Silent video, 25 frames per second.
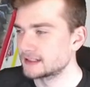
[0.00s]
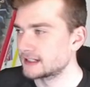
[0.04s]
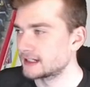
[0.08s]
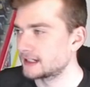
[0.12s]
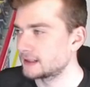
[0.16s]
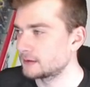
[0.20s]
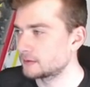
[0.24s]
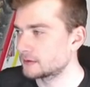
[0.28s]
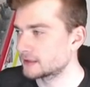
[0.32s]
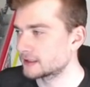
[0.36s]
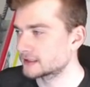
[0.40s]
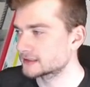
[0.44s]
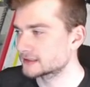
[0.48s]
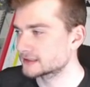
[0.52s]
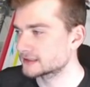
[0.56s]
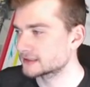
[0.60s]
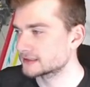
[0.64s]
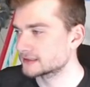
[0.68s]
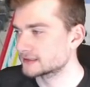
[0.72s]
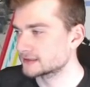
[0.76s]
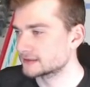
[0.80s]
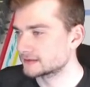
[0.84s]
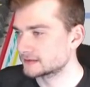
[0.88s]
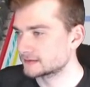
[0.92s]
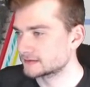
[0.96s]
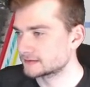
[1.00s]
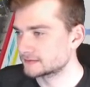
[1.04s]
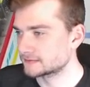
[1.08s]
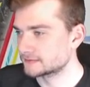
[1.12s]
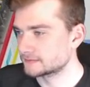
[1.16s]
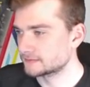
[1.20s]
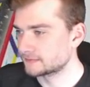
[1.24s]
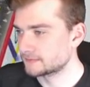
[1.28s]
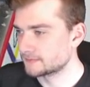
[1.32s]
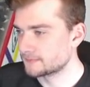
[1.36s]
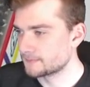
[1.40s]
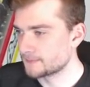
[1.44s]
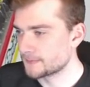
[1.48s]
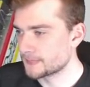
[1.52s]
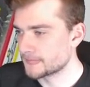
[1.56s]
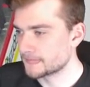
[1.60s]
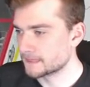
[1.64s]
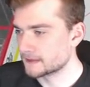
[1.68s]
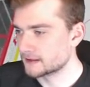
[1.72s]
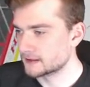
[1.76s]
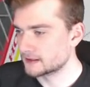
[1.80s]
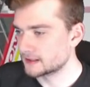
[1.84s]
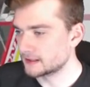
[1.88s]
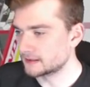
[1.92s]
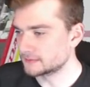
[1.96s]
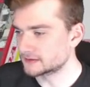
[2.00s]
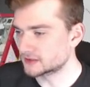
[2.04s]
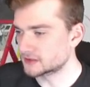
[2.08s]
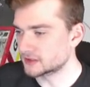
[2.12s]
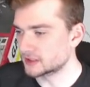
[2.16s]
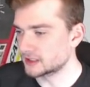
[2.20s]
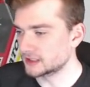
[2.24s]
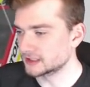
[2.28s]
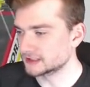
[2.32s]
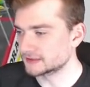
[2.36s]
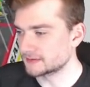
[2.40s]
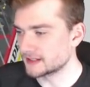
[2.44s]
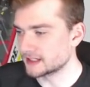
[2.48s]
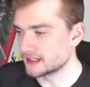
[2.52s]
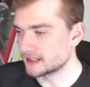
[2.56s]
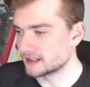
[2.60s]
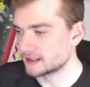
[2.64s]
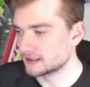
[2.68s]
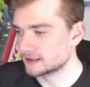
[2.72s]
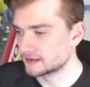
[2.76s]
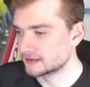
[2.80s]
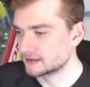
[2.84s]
That works. Up to Crosby.